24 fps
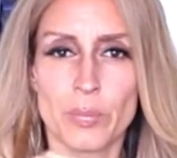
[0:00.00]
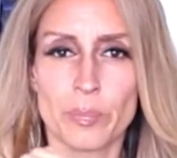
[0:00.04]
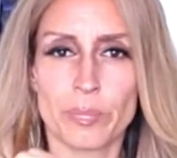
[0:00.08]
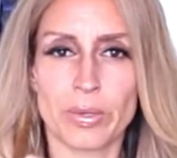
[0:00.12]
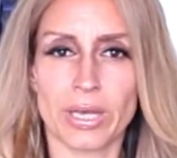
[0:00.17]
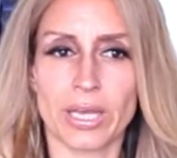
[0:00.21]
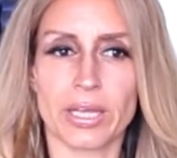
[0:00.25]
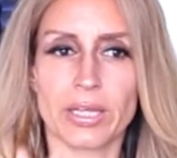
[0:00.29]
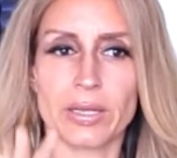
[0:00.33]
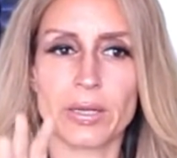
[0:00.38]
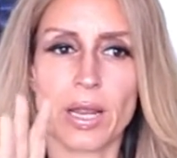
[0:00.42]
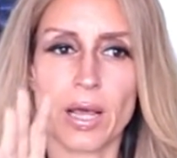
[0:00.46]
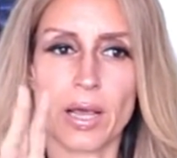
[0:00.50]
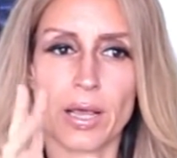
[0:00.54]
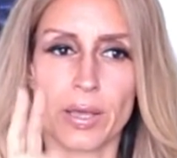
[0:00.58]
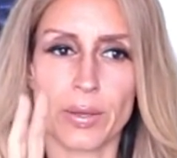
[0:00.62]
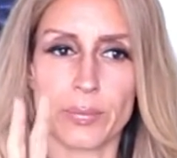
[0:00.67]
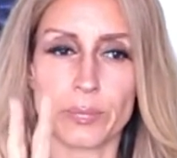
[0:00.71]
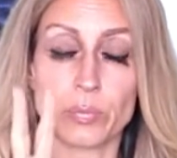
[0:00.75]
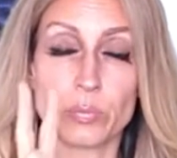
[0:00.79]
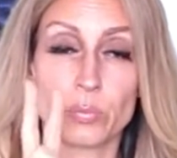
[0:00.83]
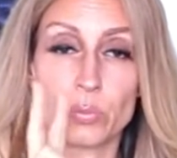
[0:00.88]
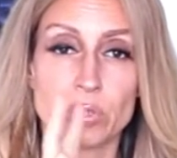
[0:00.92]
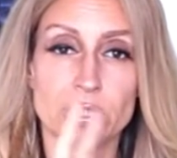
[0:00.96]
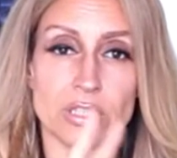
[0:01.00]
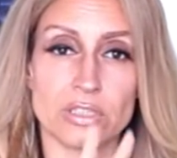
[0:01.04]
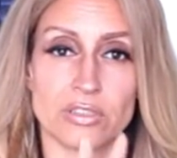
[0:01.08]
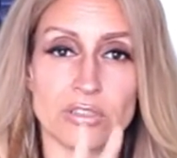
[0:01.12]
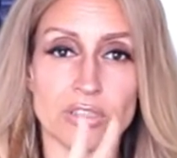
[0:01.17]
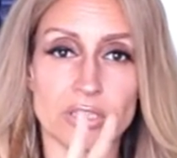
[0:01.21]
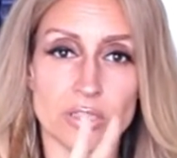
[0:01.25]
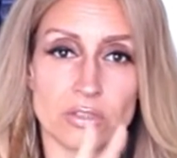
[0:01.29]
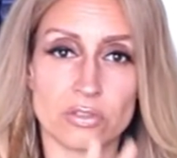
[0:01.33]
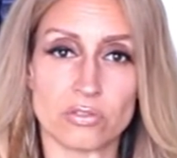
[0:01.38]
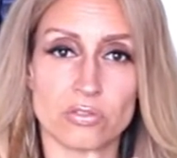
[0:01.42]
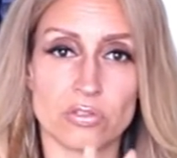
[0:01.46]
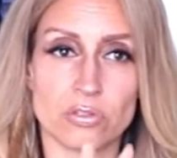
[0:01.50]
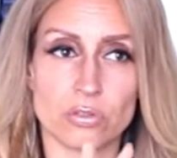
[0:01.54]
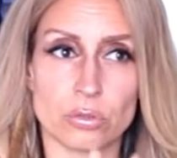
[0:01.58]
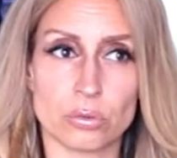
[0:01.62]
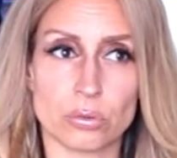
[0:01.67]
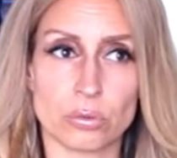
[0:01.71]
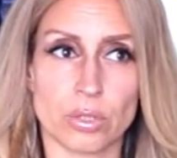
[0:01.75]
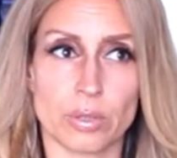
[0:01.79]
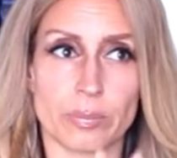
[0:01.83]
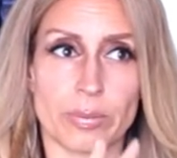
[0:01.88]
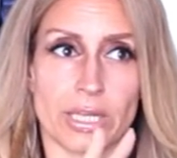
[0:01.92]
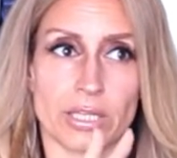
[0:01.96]
But we did
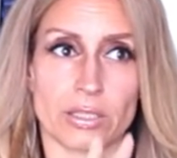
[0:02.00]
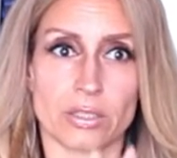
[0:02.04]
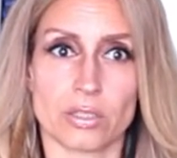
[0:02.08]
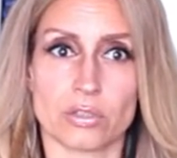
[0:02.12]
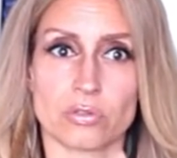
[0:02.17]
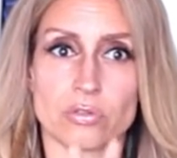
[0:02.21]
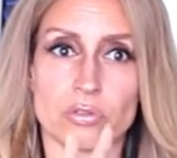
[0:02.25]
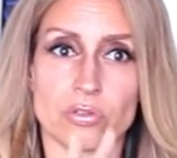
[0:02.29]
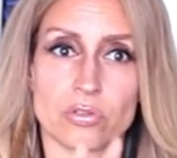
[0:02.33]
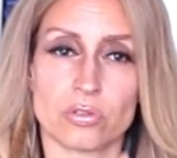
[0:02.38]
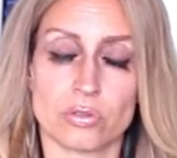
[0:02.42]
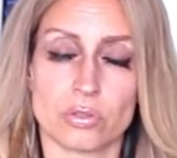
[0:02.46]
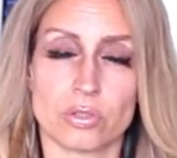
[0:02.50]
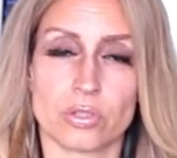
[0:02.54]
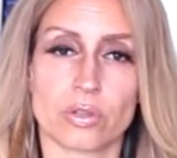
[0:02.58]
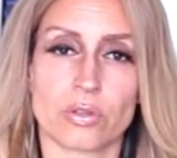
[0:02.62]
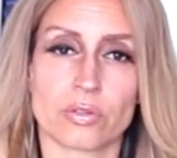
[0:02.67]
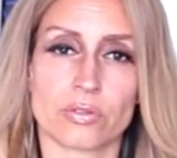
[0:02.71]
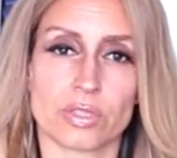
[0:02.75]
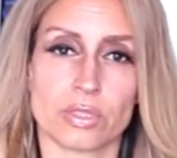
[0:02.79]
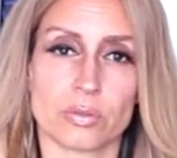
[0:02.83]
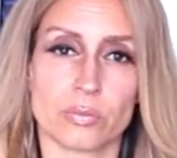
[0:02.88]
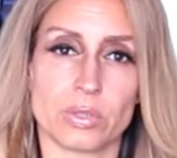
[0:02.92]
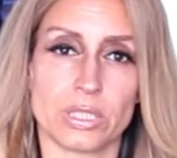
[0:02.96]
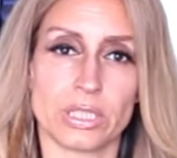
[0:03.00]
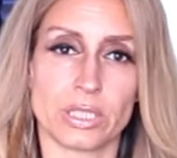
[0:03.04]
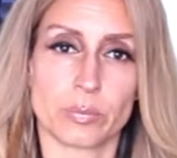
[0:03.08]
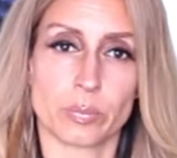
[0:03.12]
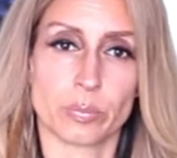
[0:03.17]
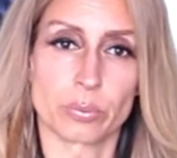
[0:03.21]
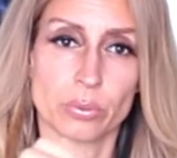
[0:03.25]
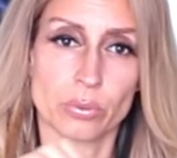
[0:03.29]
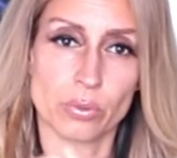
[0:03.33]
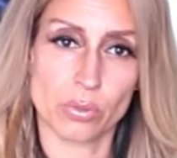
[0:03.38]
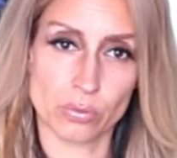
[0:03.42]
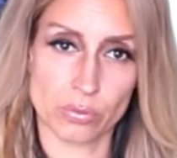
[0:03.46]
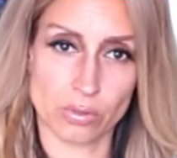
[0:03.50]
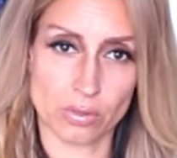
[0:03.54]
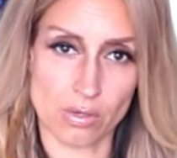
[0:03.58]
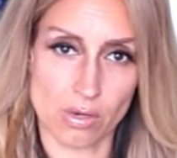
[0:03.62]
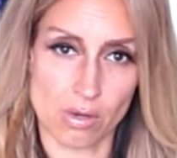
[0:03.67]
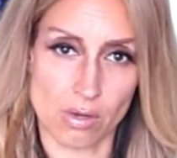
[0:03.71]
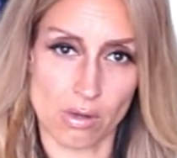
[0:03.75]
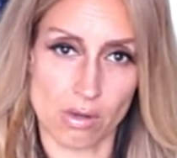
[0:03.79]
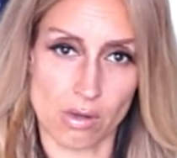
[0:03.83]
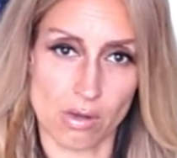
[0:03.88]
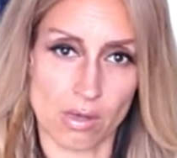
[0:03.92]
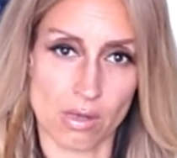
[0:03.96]
do about a 2 to 3 week
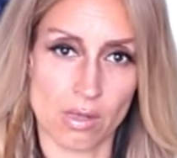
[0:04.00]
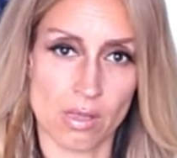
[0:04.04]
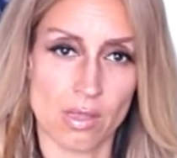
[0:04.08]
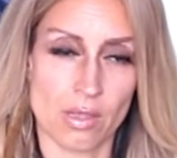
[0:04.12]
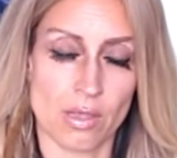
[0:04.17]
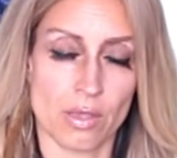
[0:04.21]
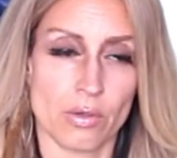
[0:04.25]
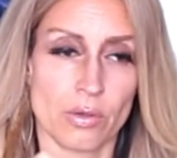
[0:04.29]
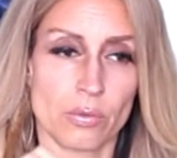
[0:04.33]
protocol